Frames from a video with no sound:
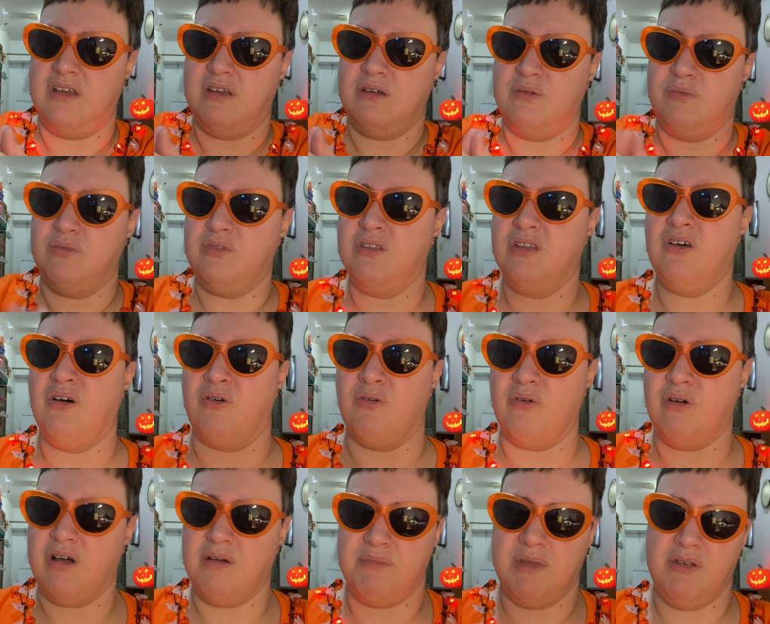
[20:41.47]
No,
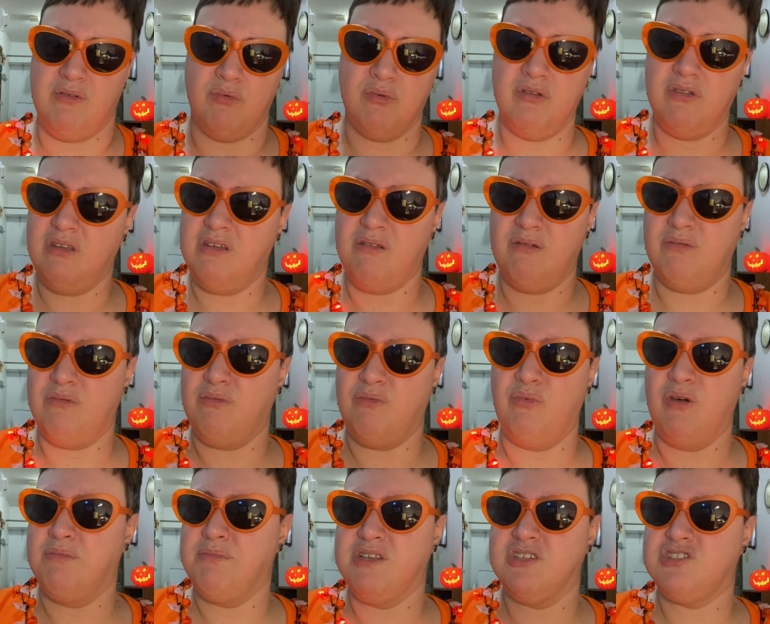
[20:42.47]
I mean, really,
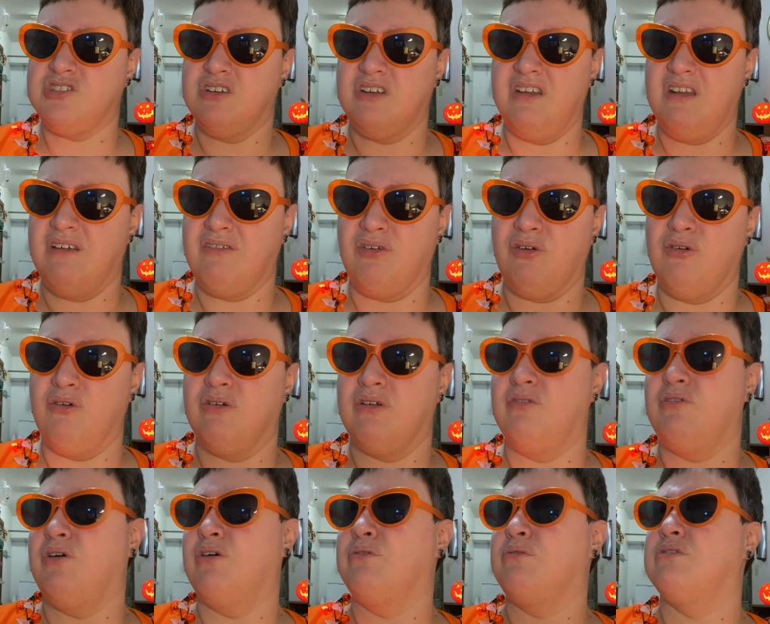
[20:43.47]
women should have never gone
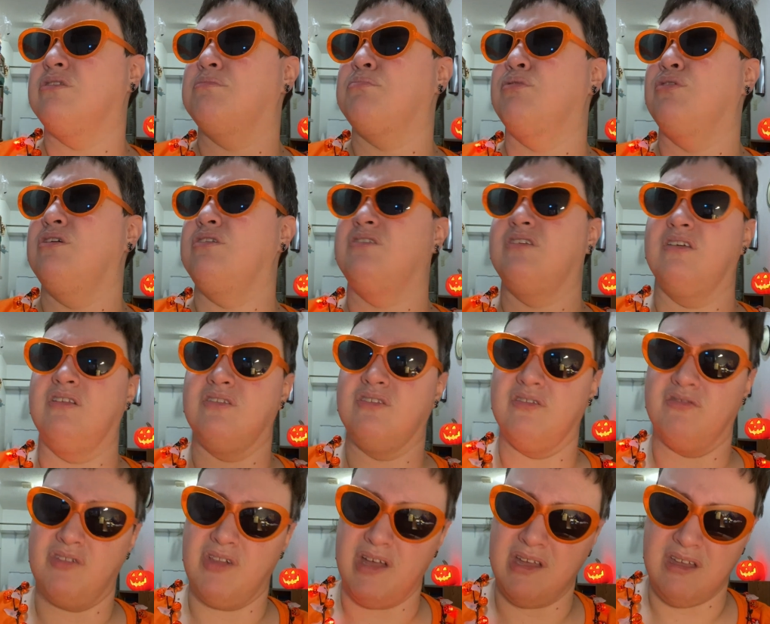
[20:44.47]
along with the pretense
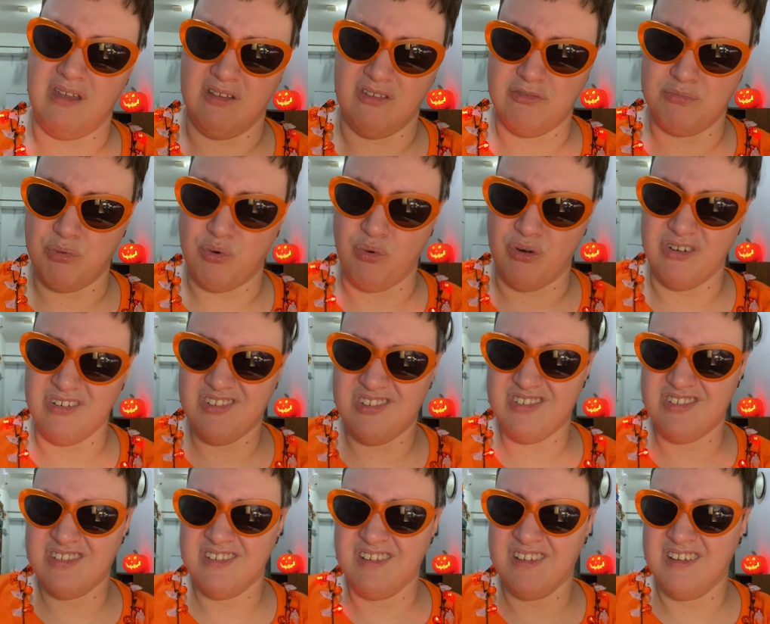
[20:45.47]
of liking sports.